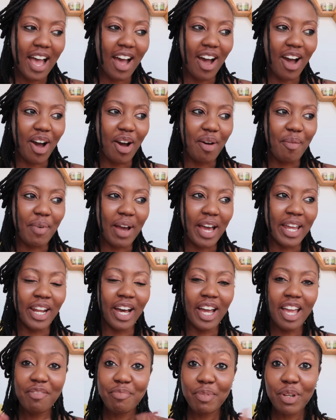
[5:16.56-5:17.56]
and
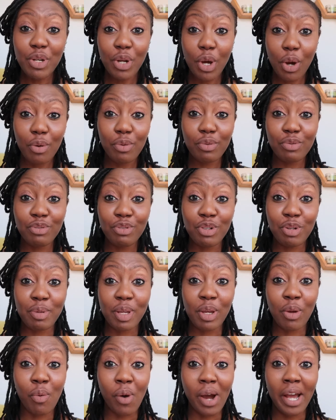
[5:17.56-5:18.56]
I have been known to
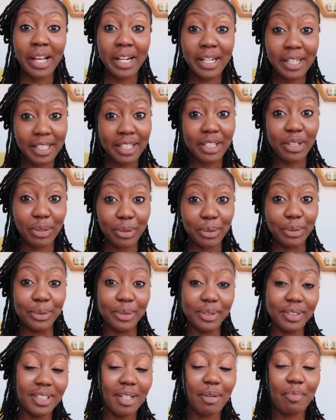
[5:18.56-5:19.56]
be quite
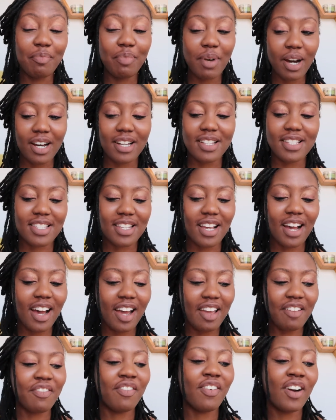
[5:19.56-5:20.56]
clinical, but
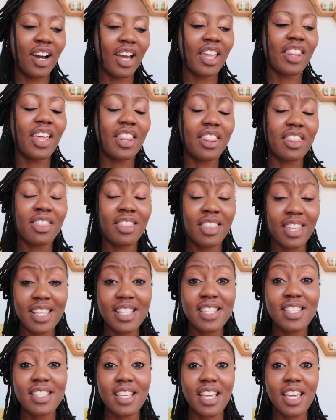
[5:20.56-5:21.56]
I find that
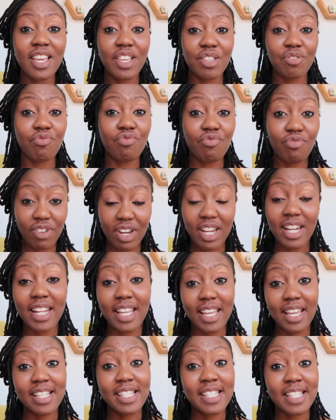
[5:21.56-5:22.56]
this is
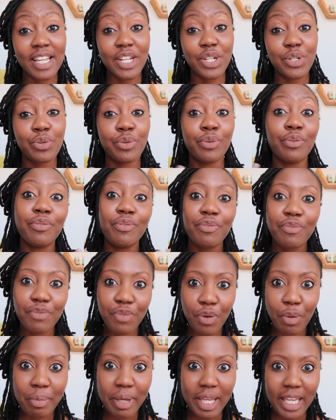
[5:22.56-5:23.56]
really essential
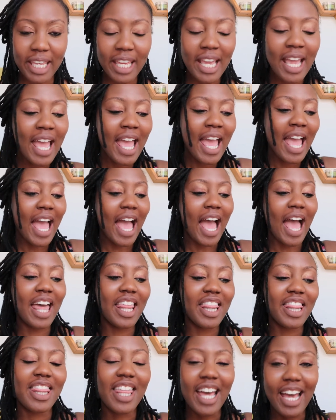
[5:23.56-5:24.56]
for me,
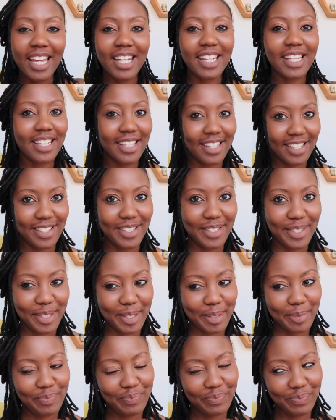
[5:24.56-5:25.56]
and that
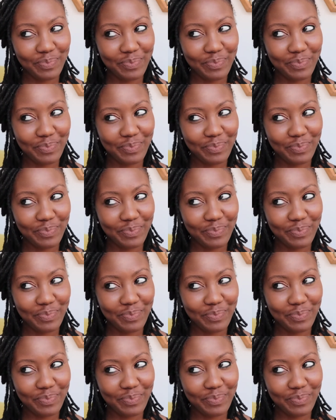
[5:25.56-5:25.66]
is